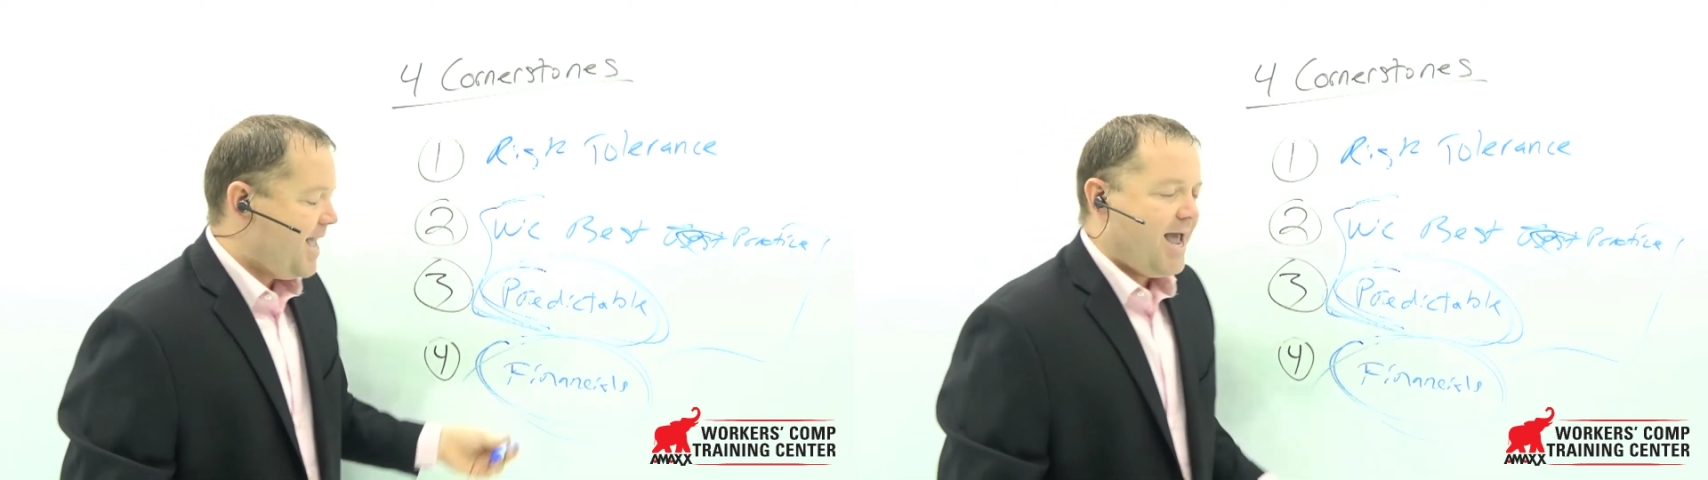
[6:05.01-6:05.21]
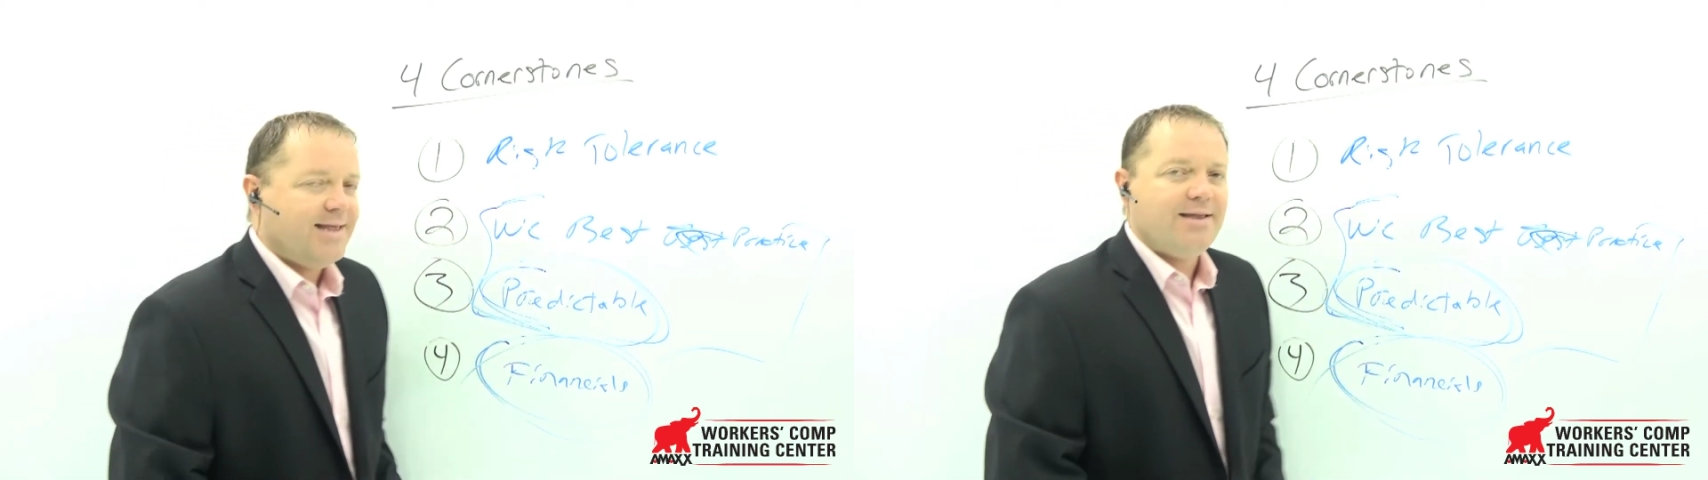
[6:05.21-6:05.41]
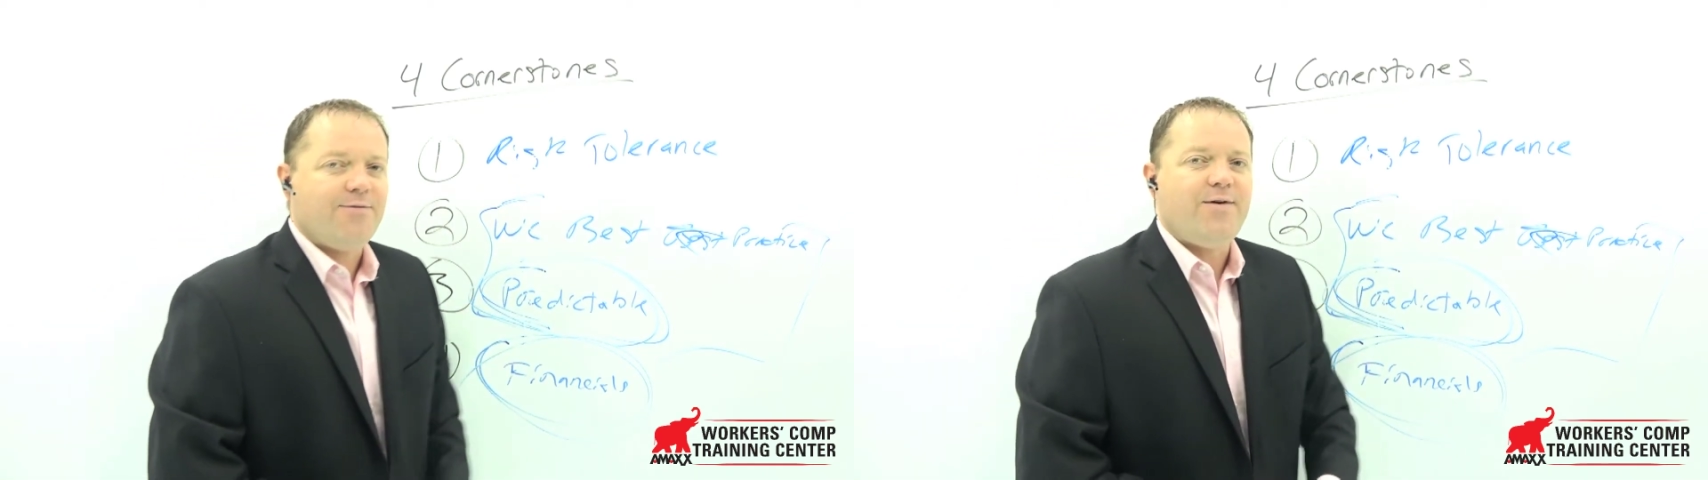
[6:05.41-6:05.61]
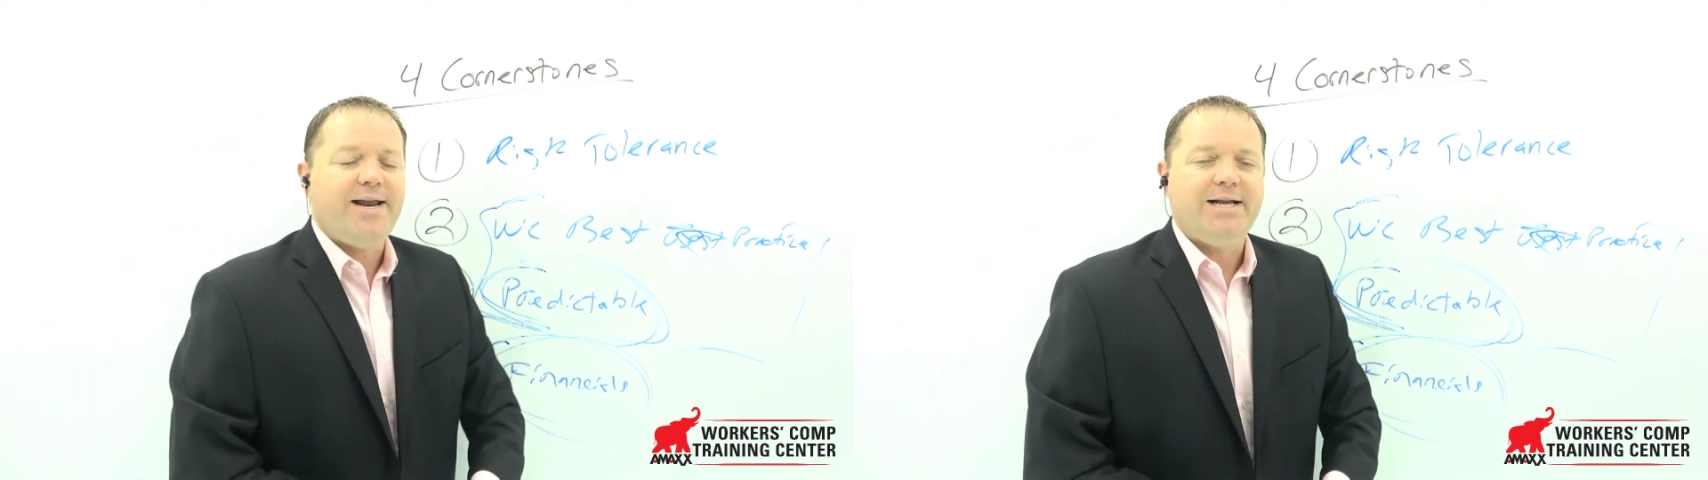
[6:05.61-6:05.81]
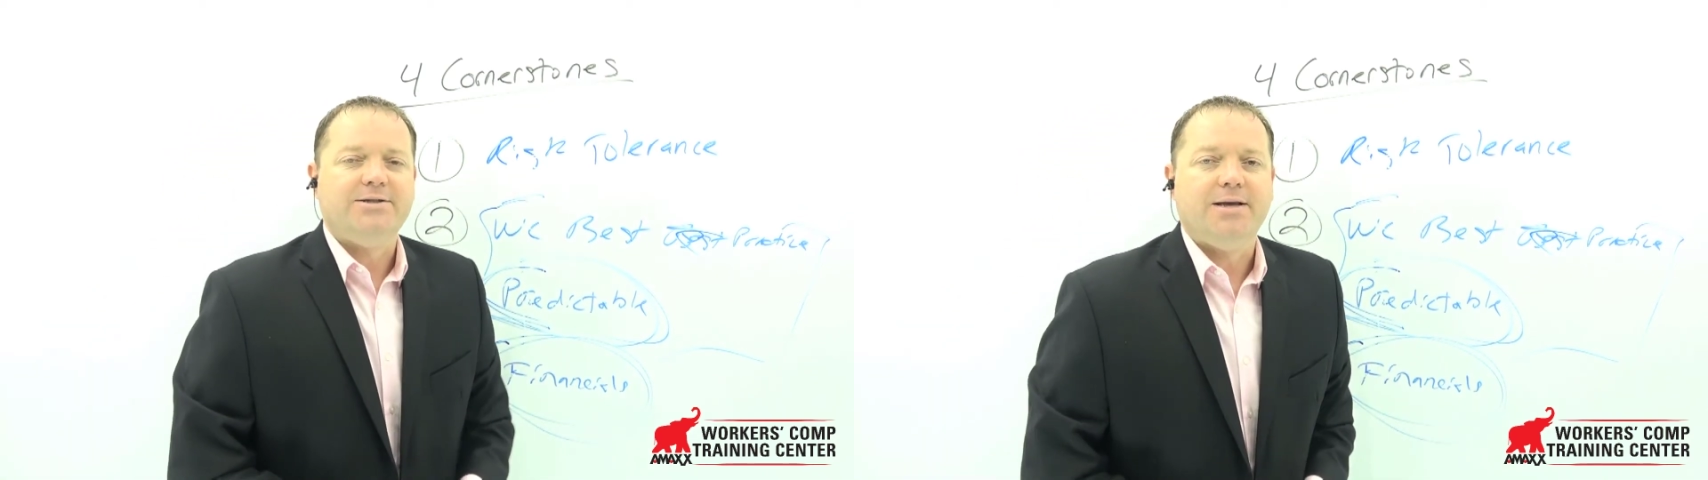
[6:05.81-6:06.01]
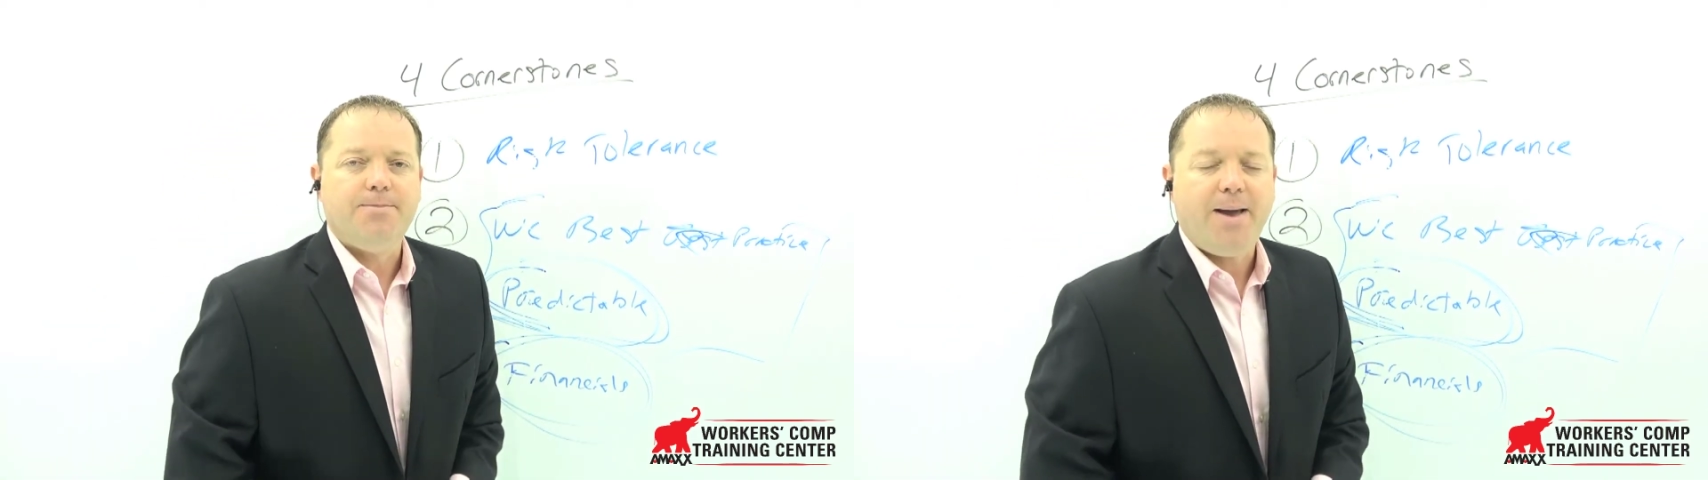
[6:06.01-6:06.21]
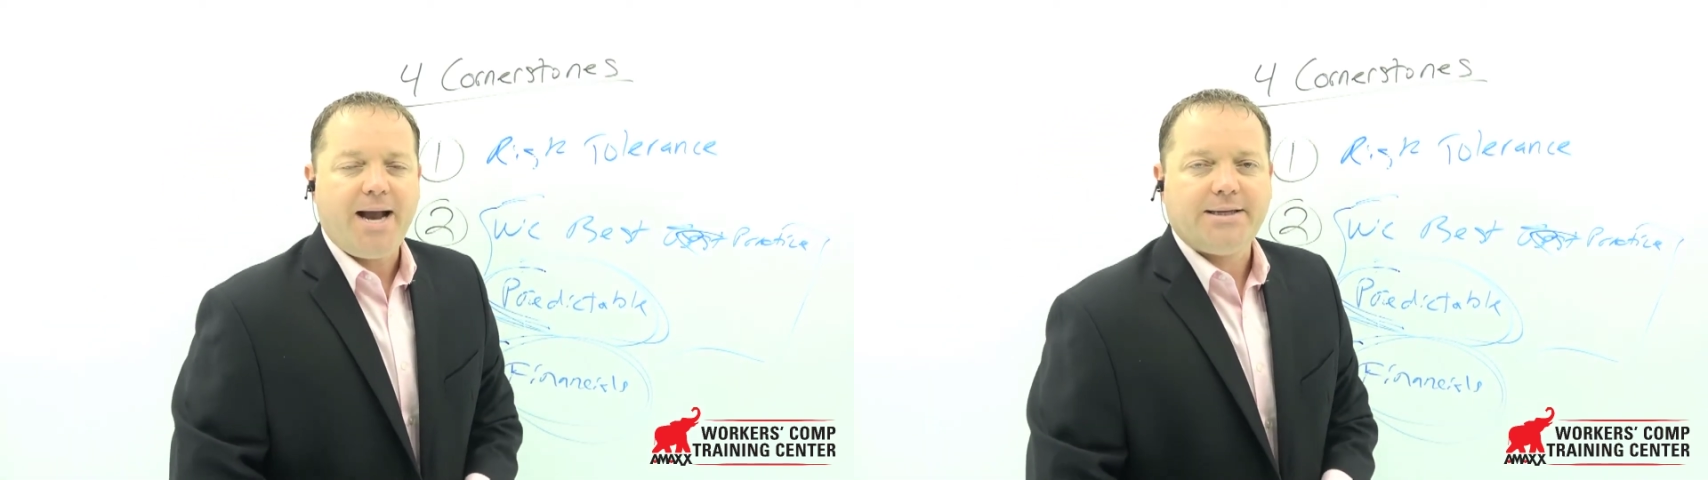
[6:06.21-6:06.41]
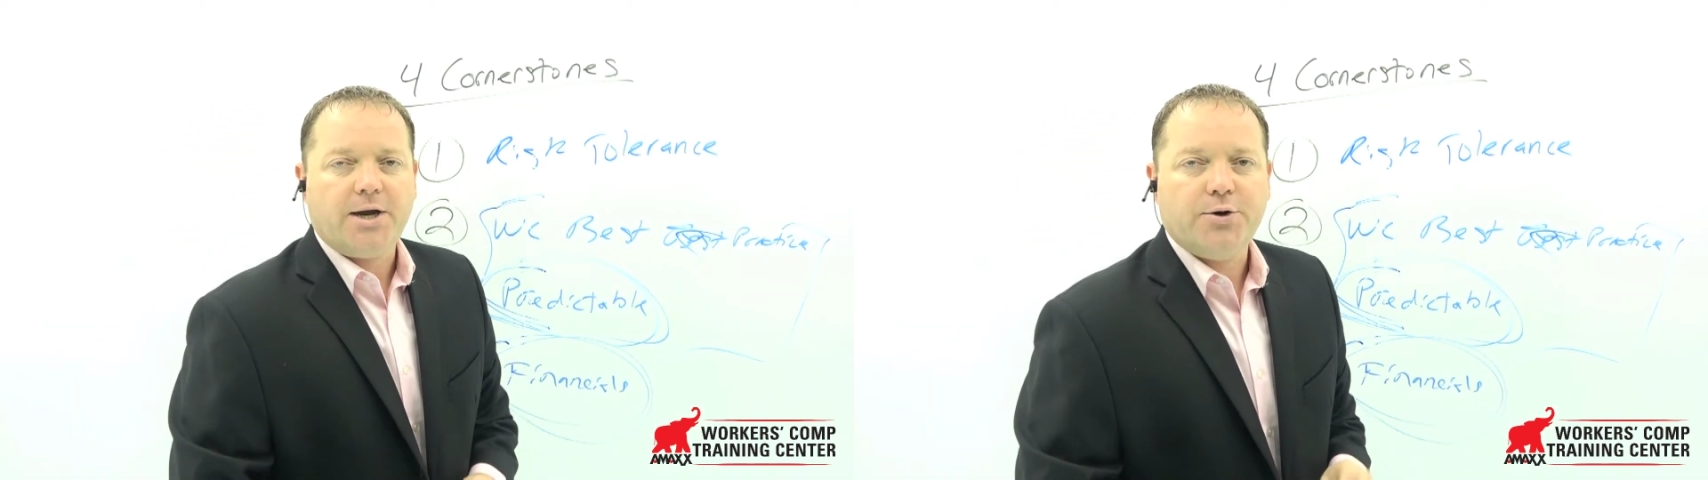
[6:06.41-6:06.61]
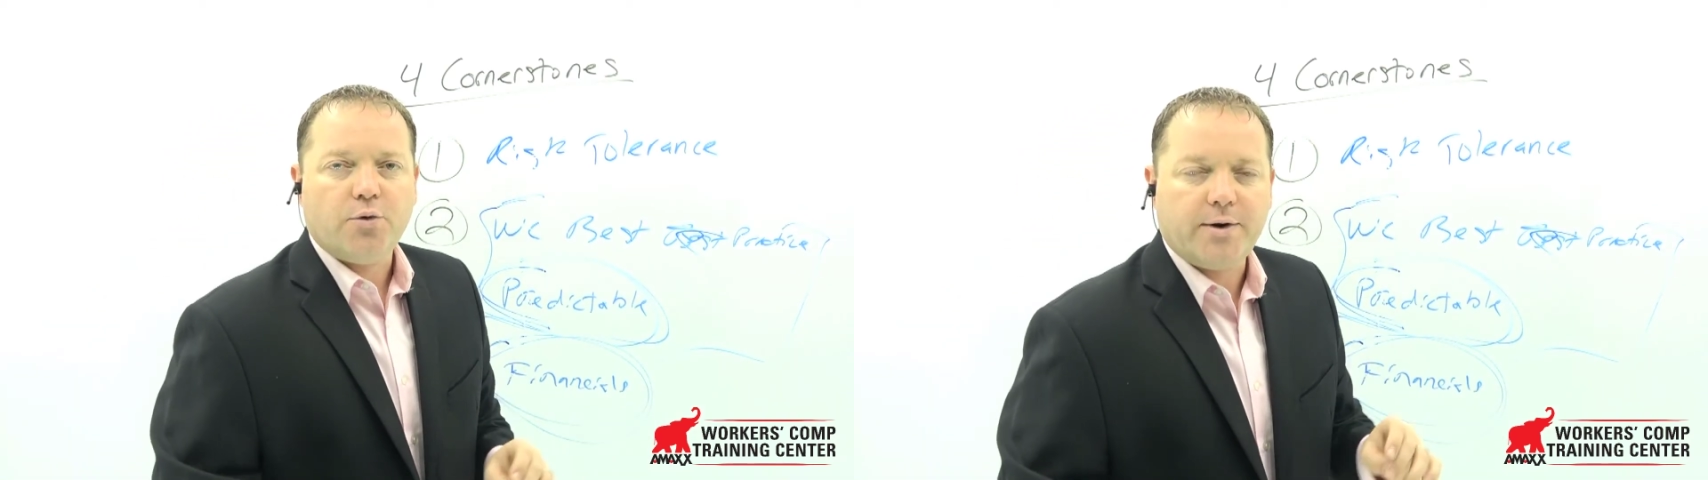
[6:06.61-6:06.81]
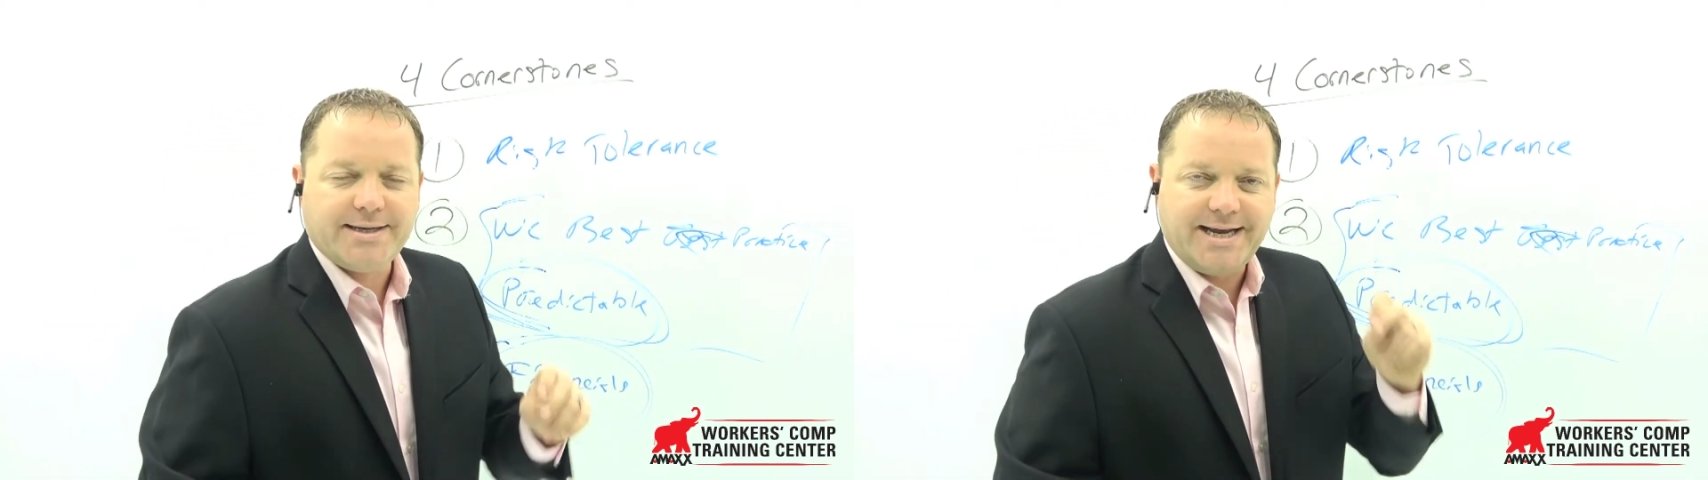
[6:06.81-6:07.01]
and then the financial impact on your
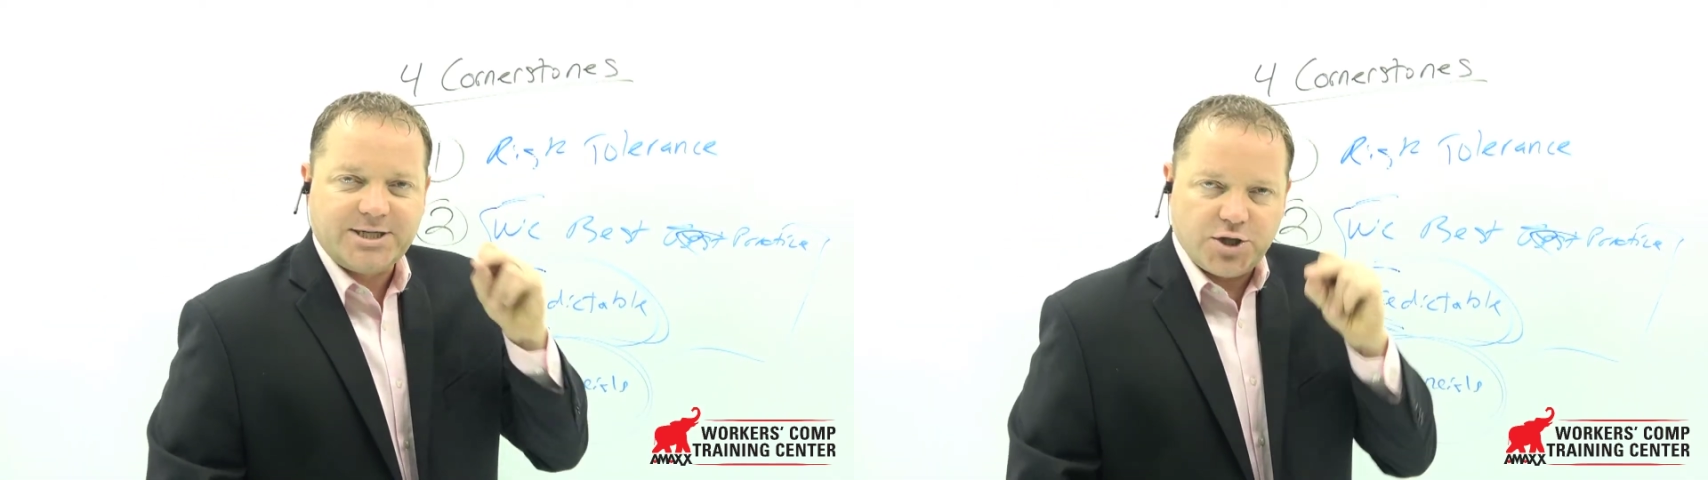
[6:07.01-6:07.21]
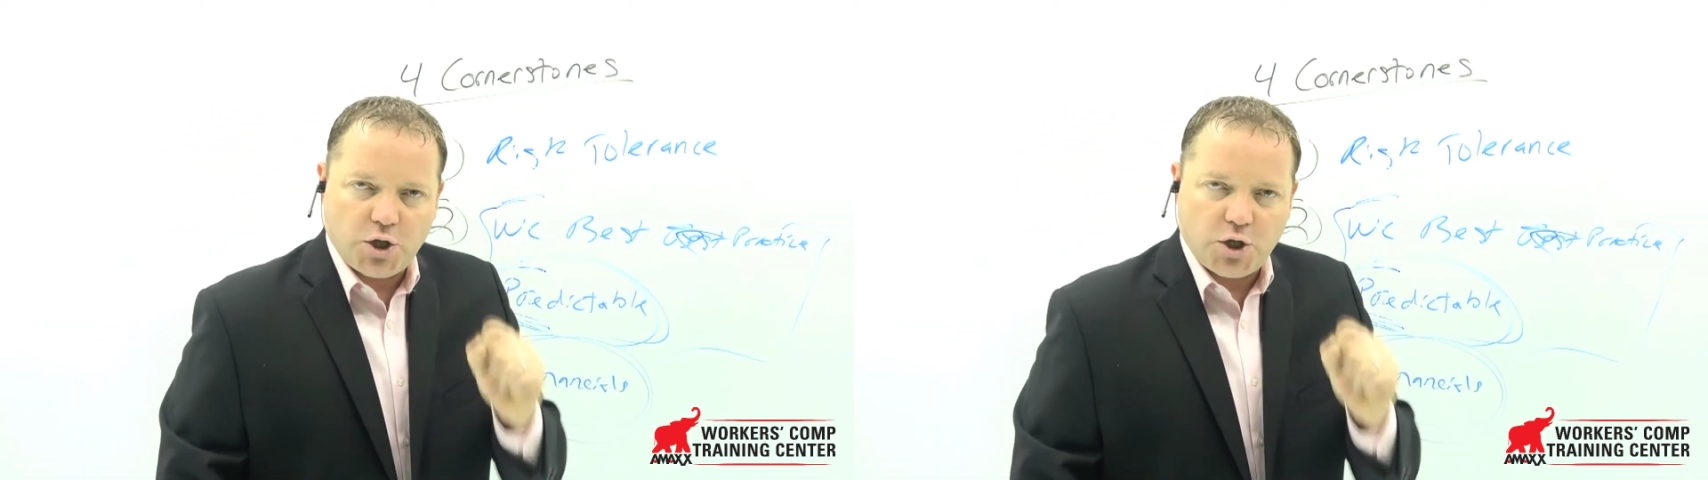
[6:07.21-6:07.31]
organization.